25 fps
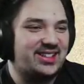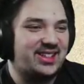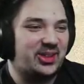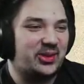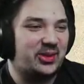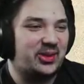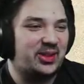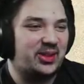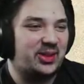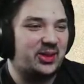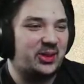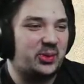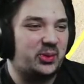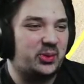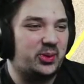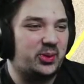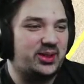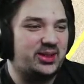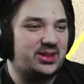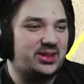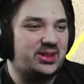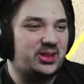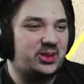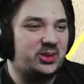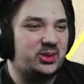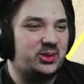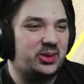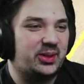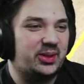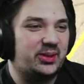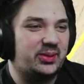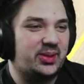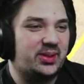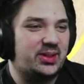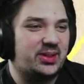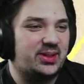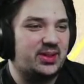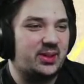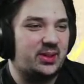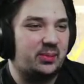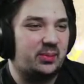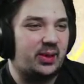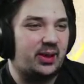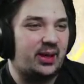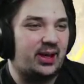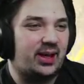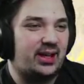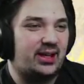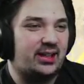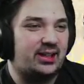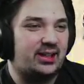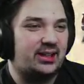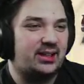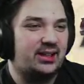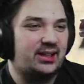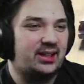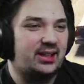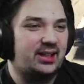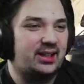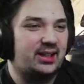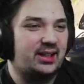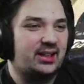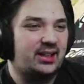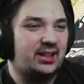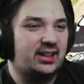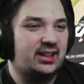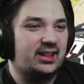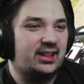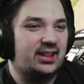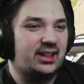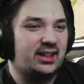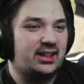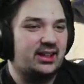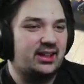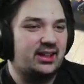go a little 1-2 on the rest of the pack, and